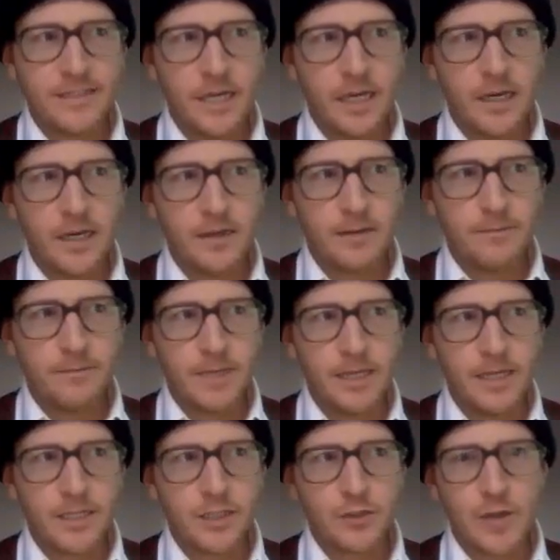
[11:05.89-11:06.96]

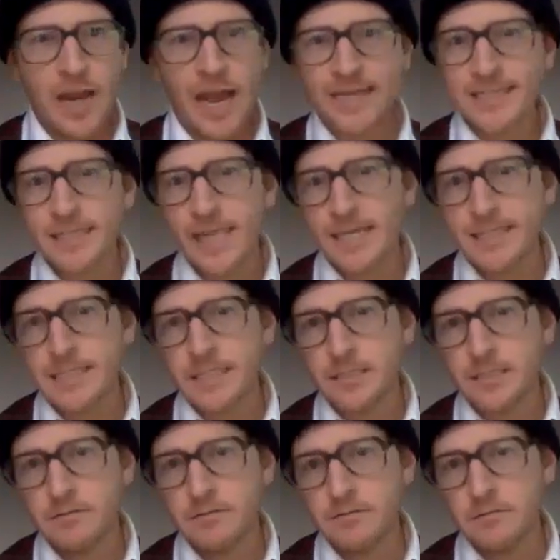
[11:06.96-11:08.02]
It extracts
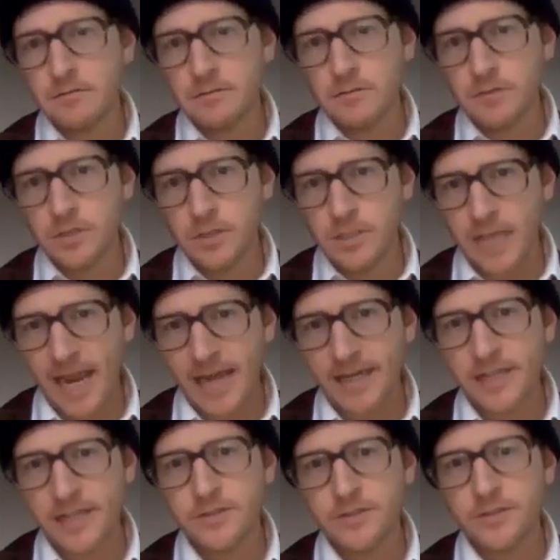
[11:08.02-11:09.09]
less
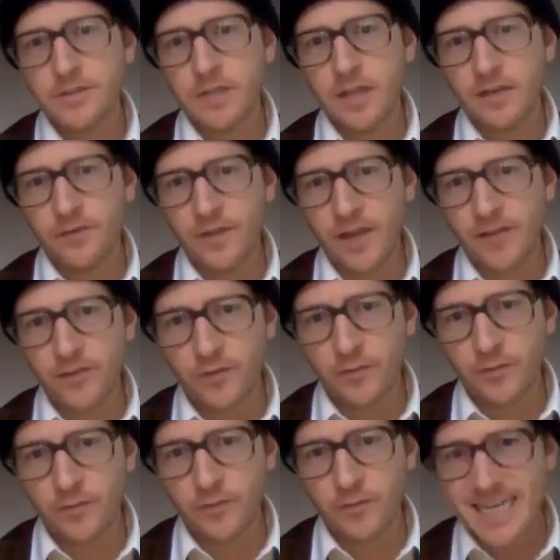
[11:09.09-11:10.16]
tannins and flavor from
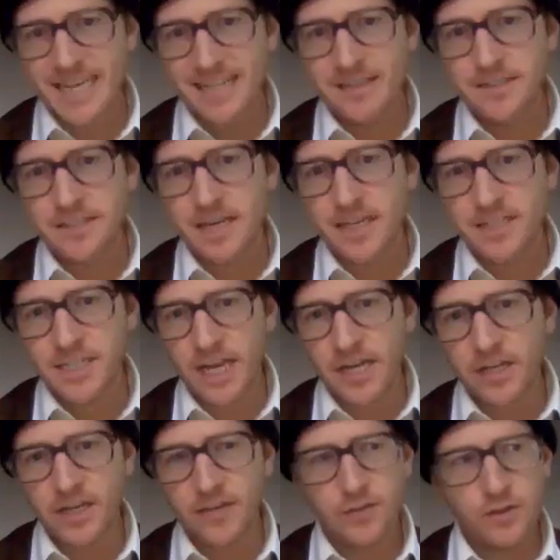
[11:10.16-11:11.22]
the skins, and
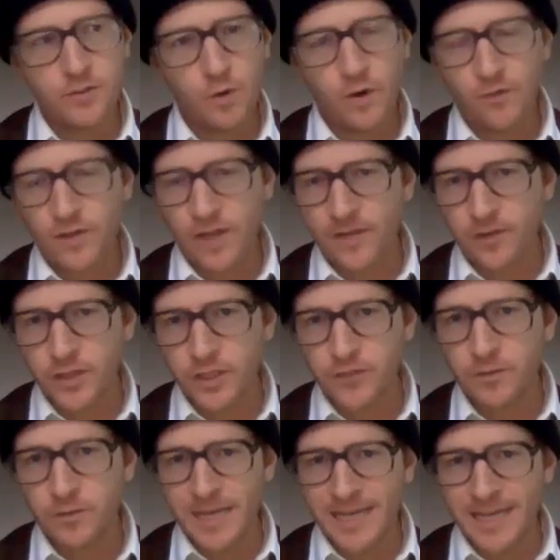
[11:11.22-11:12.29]
instead gives you more flavor just
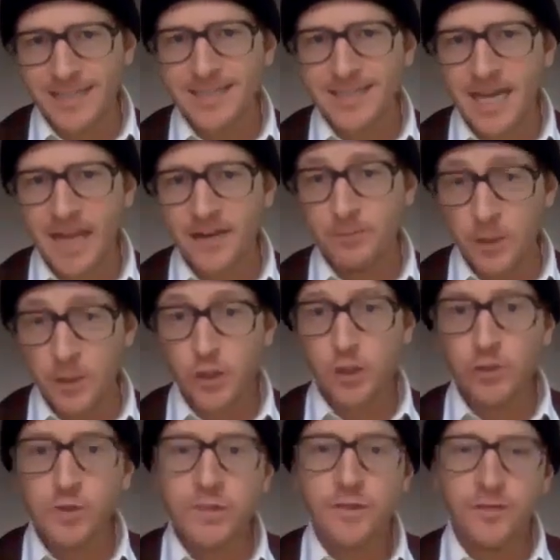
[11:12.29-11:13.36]
from the inside, from the
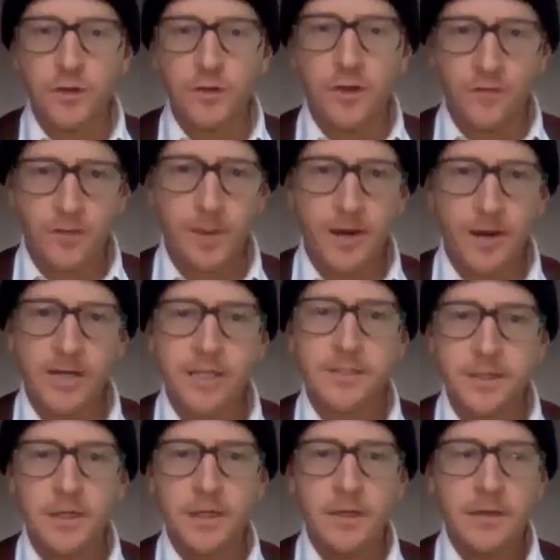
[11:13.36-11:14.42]
juice of the berries.